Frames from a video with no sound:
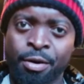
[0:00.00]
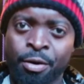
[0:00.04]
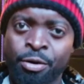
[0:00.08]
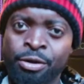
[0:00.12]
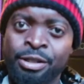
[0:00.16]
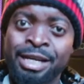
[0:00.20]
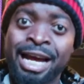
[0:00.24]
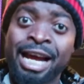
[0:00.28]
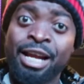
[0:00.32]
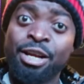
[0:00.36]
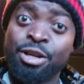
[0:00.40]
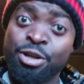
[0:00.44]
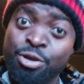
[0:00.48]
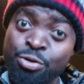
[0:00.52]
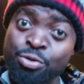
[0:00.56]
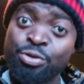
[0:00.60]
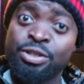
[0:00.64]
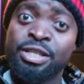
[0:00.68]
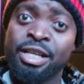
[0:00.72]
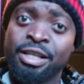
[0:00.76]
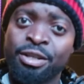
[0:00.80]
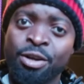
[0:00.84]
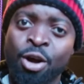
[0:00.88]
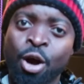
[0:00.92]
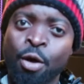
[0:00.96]

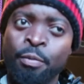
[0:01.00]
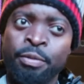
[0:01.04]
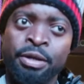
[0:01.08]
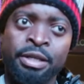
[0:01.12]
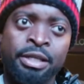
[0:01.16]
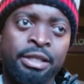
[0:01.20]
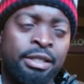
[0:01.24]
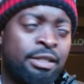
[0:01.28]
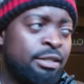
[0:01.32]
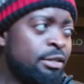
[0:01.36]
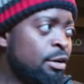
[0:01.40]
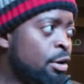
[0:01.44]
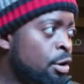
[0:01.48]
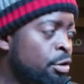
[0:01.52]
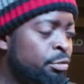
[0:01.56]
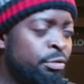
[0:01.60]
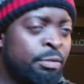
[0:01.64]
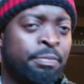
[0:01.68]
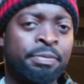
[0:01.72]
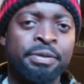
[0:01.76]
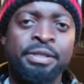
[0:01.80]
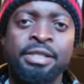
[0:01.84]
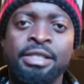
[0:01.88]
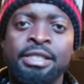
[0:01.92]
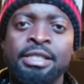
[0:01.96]
undiluted comedy,
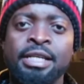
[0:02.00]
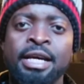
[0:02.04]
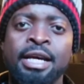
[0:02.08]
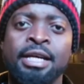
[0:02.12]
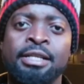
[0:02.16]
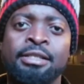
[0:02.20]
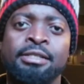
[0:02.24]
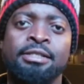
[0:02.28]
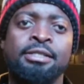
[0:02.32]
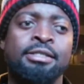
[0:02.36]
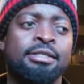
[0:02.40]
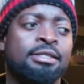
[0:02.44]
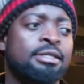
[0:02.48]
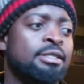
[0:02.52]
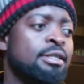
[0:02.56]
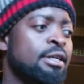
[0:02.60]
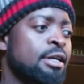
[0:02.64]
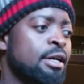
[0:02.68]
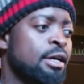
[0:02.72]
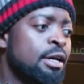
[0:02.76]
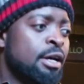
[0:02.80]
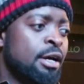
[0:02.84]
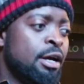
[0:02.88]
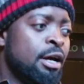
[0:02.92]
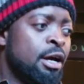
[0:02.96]
100%.
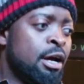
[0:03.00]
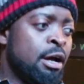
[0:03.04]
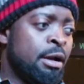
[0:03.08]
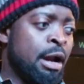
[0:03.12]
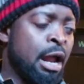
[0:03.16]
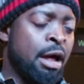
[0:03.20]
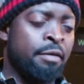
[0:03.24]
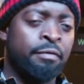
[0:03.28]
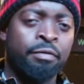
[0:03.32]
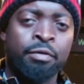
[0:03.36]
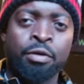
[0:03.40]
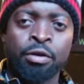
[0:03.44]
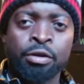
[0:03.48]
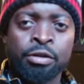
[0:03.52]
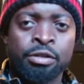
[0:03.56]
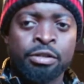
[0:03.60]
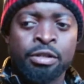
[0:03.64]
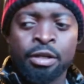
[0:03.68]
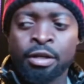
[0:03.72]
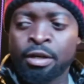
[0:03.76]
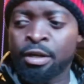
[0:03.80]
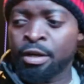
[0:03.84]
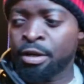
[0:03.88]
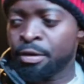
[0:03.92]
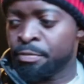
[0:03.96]
And I've got
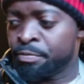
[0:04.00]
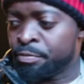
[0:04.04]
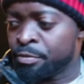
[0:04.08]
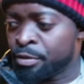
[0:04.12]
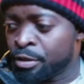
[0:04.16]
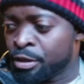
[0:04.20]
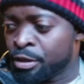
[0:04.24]
uh,